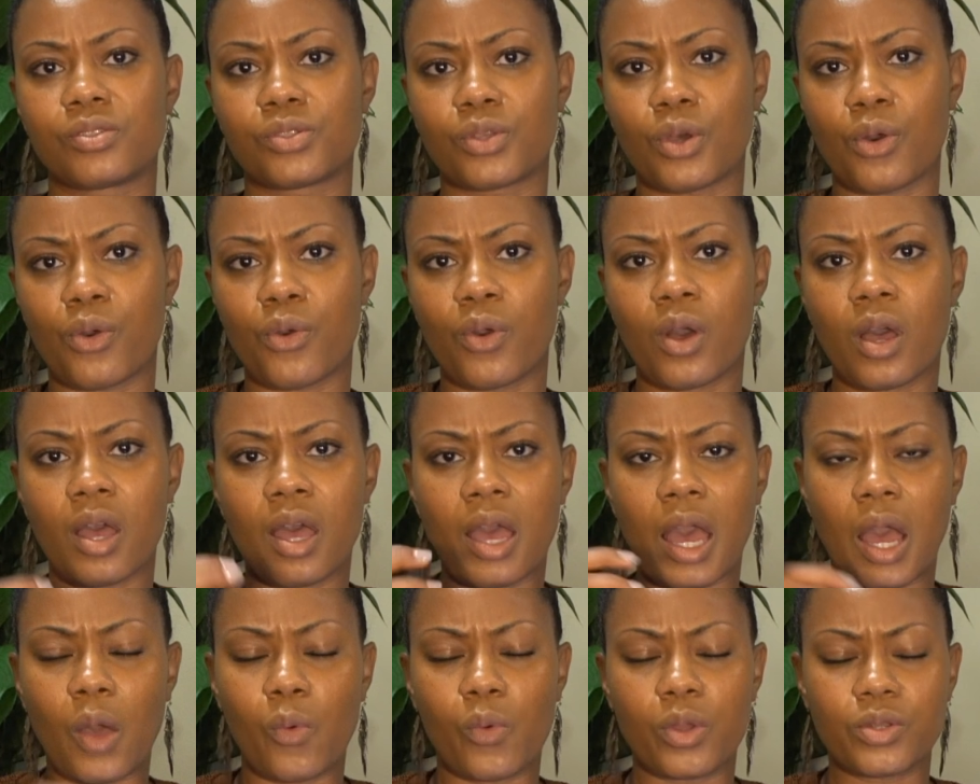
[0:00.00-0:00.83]
So
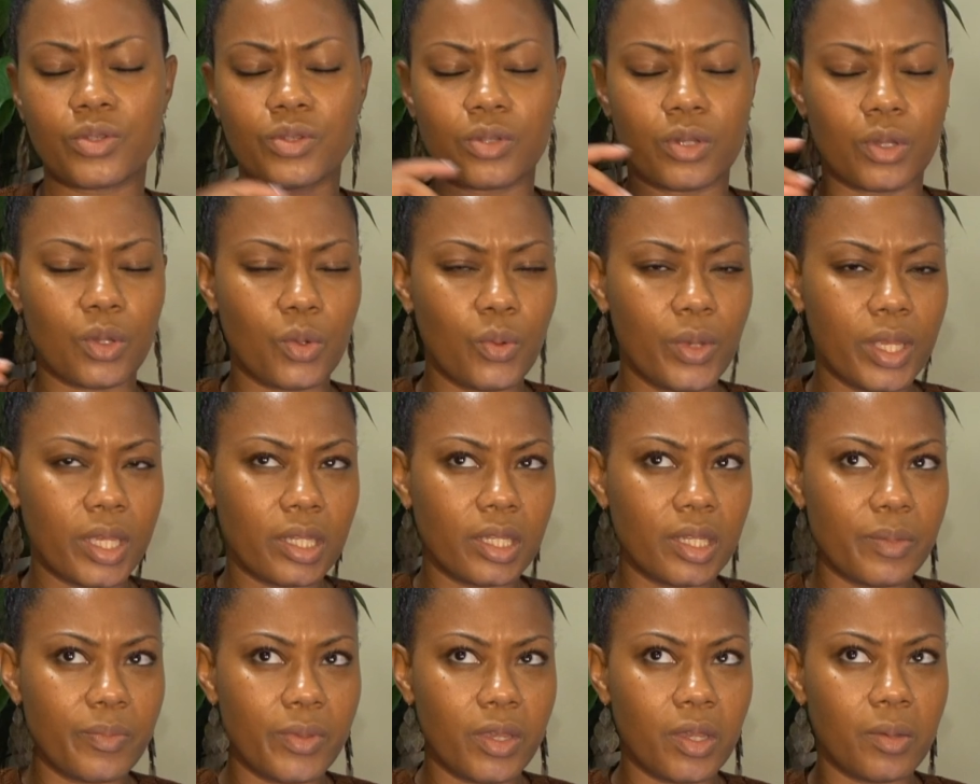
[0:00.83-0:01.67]
I want you to
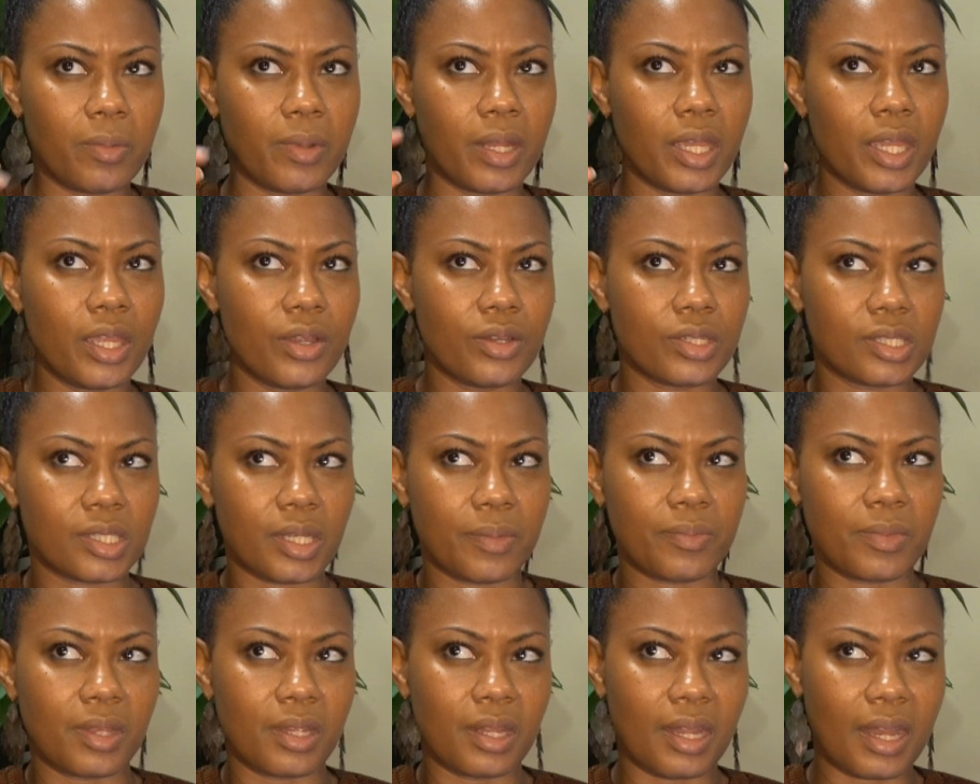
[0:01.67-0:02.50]
quickly be able to hear
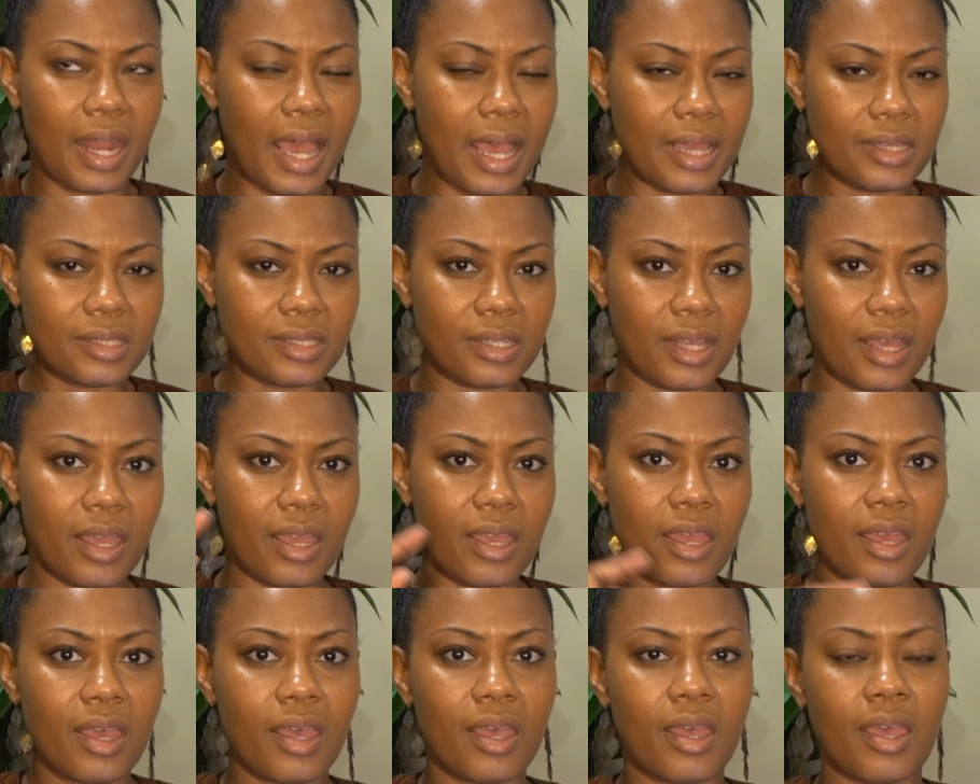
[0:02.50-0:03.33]
something that I
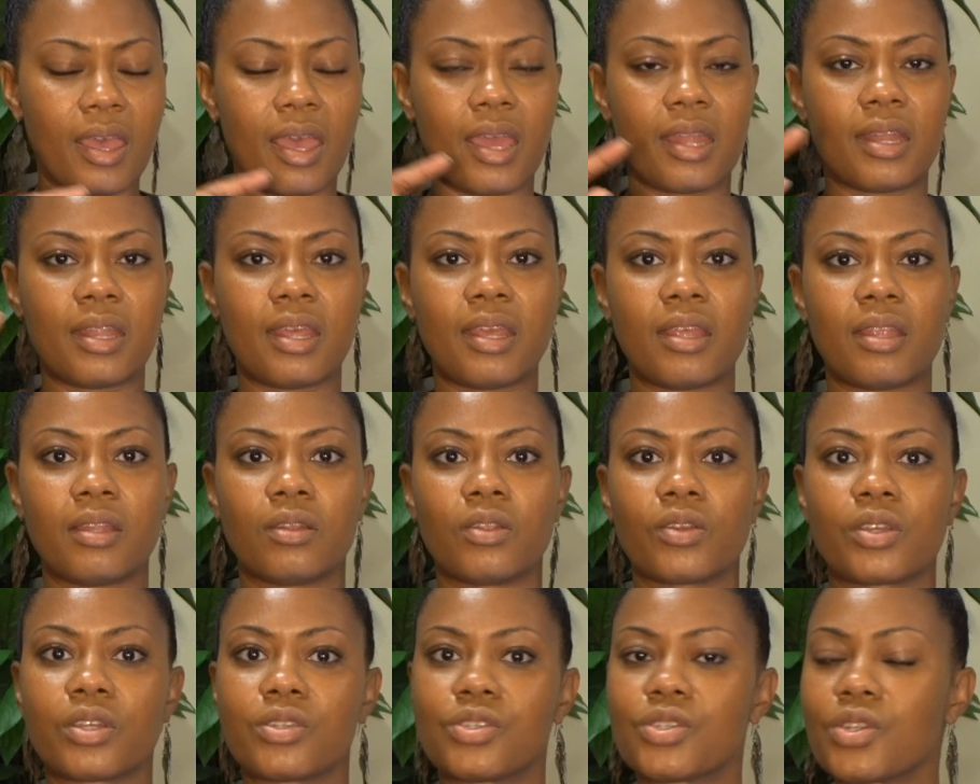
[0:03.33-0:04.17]
say and then
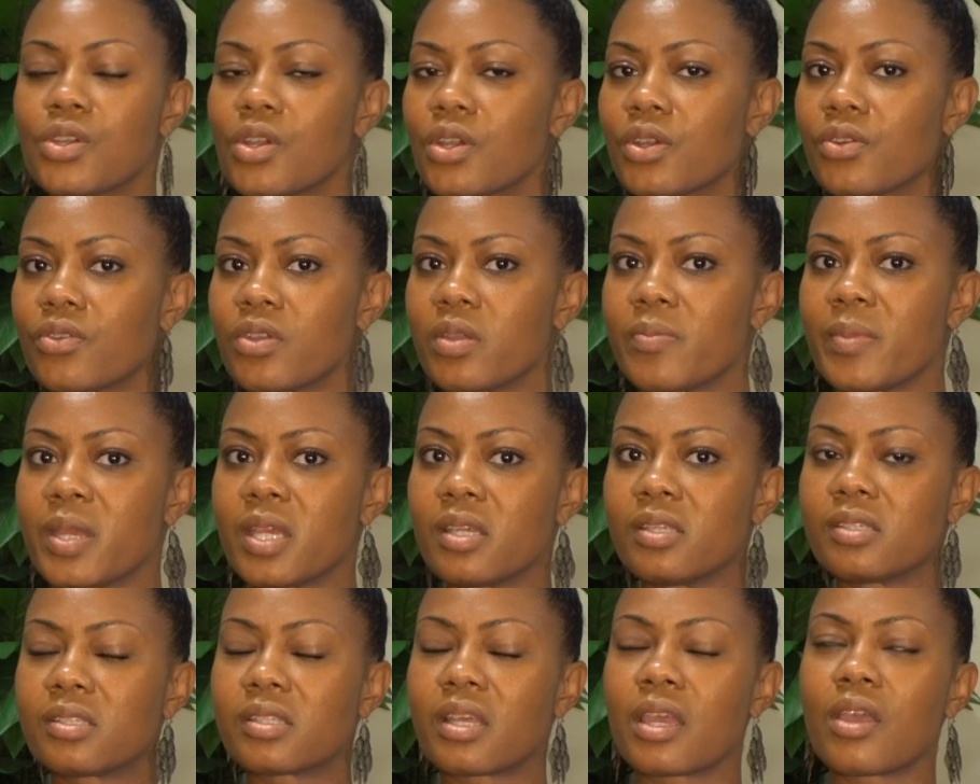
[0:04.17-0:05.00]
look at your
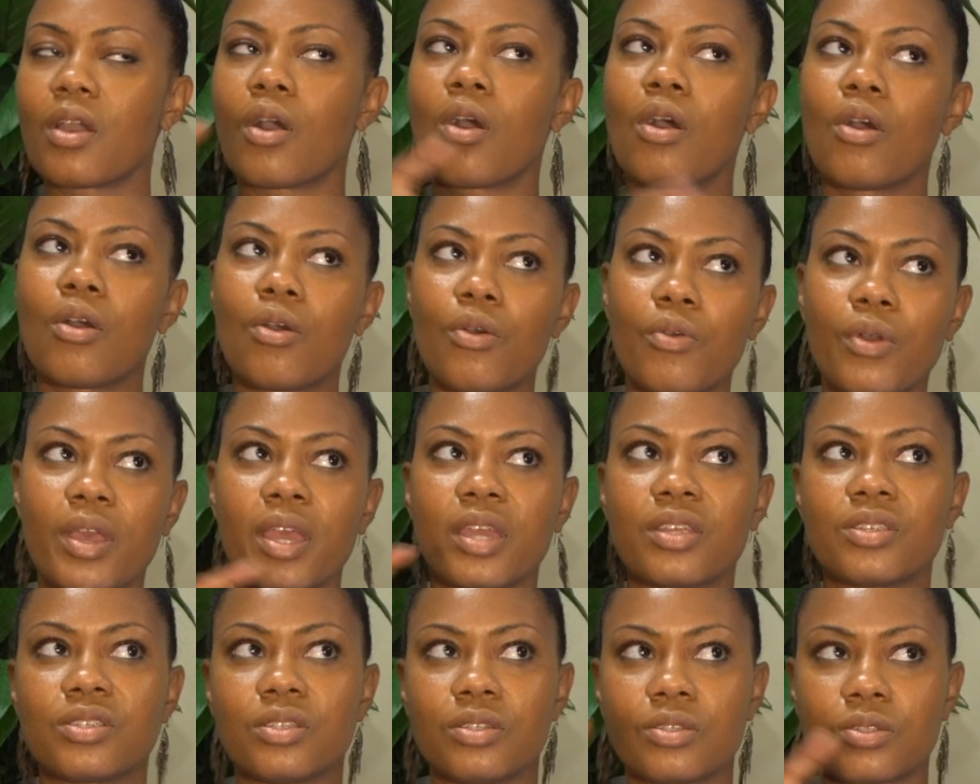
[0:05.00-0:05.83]
agreement and say, oh,
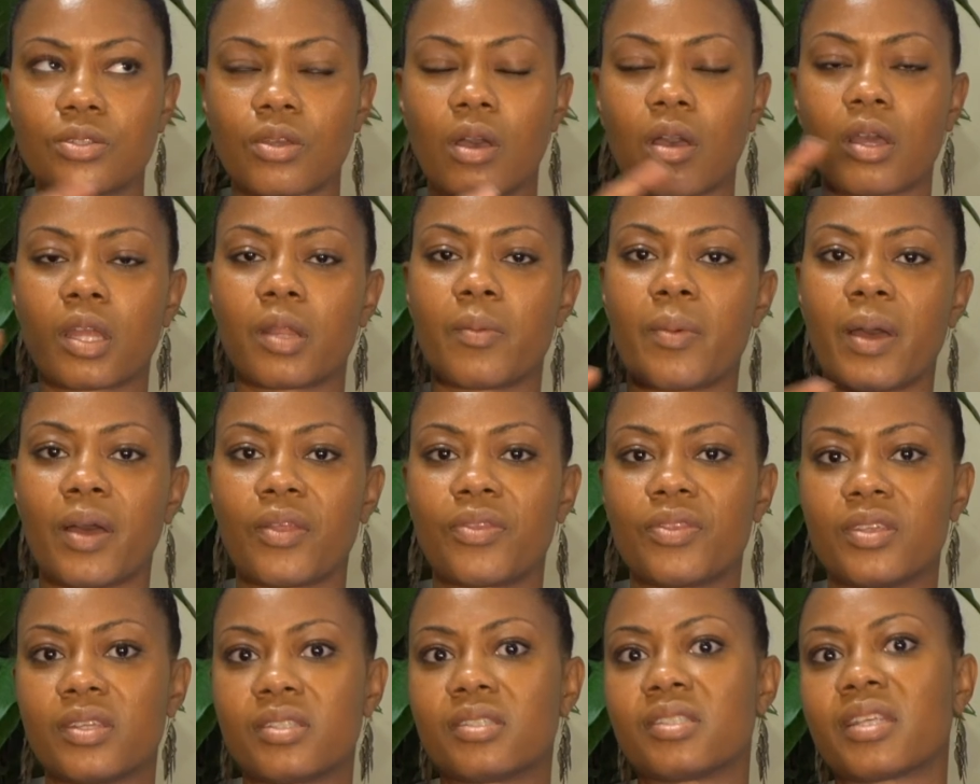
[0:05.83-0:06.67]
okay, she's talking
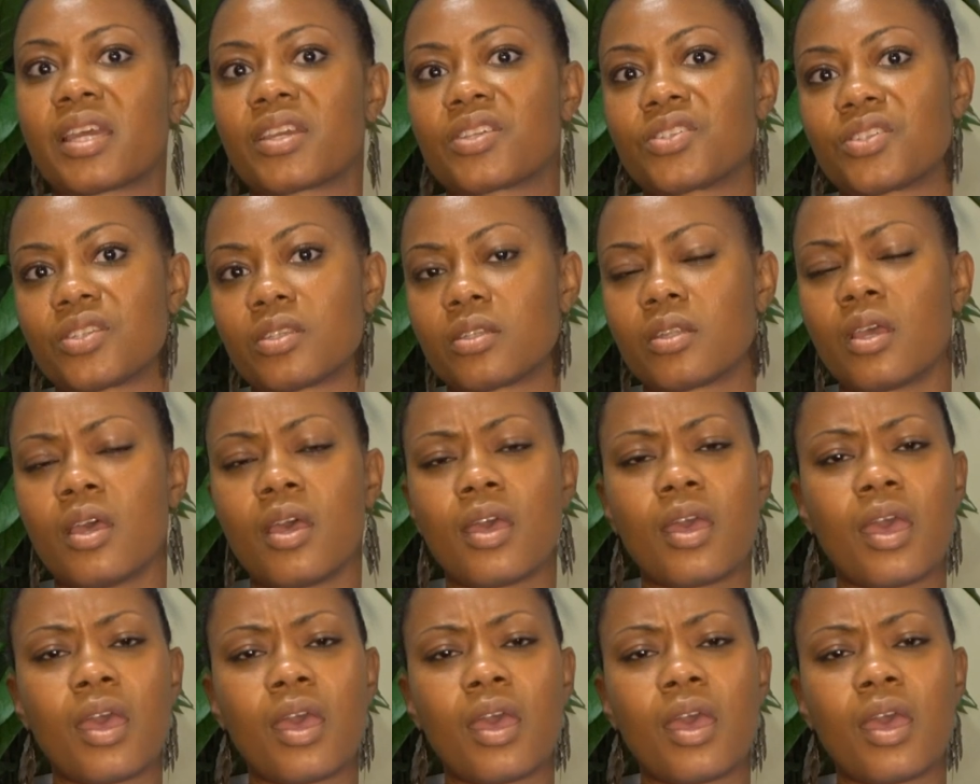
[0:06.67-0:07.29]
about this section.